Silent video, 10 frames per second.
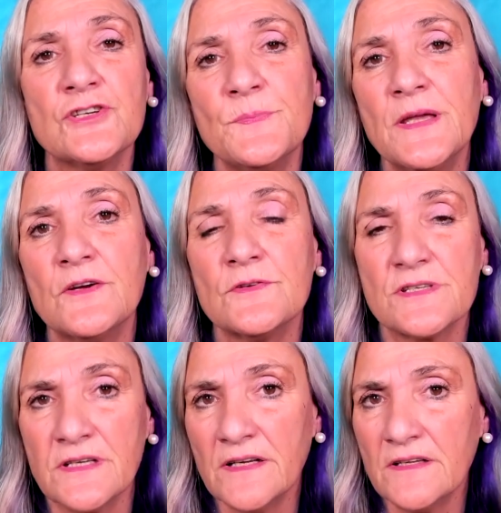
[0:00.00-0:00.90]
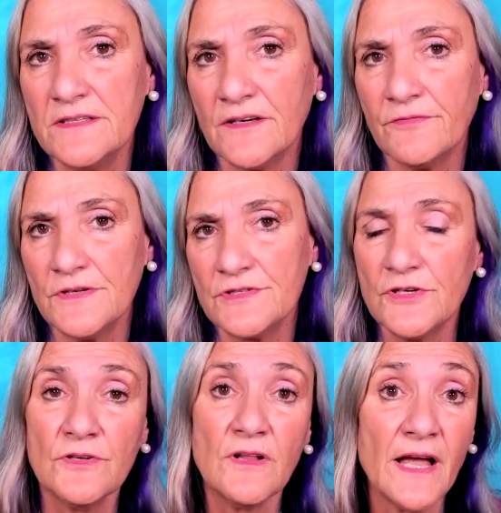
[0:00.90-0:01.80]
speaker is slightly different, so
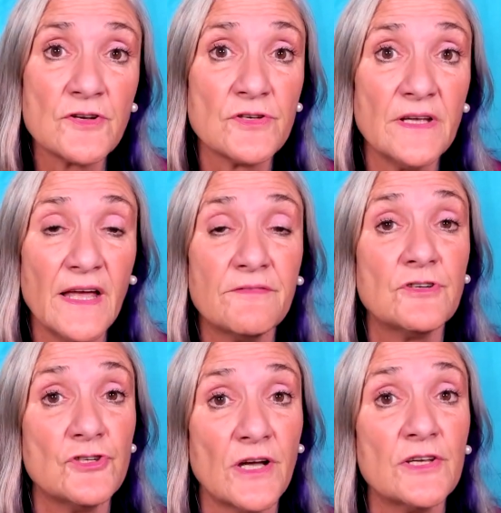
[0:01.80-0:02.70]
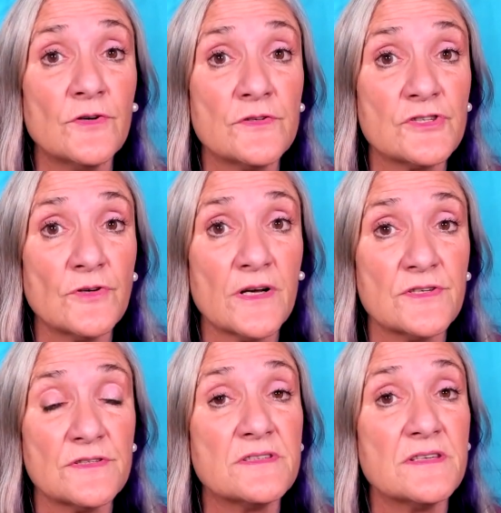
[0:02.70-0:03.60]
you'll actually have to check your
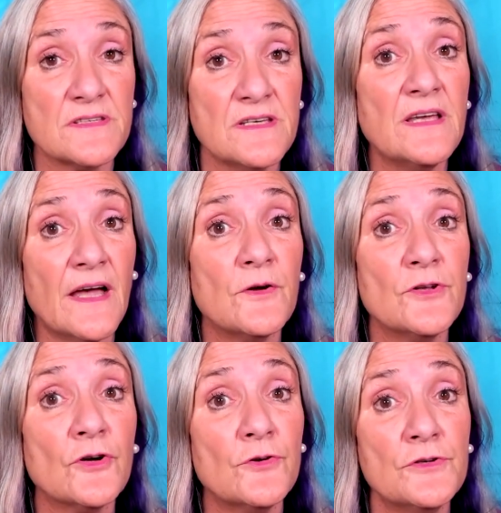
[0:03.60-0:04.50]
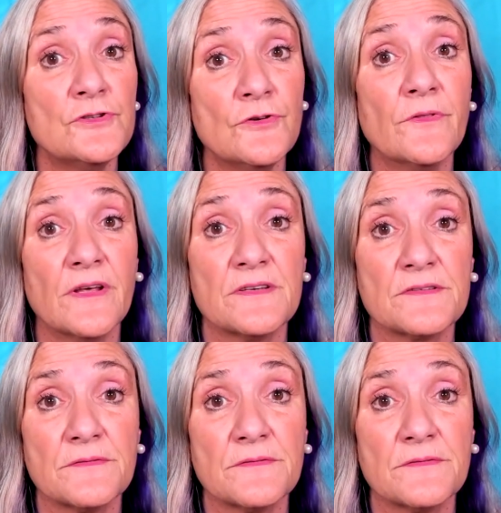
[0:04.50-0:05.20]
instructions to see how you're going to do this.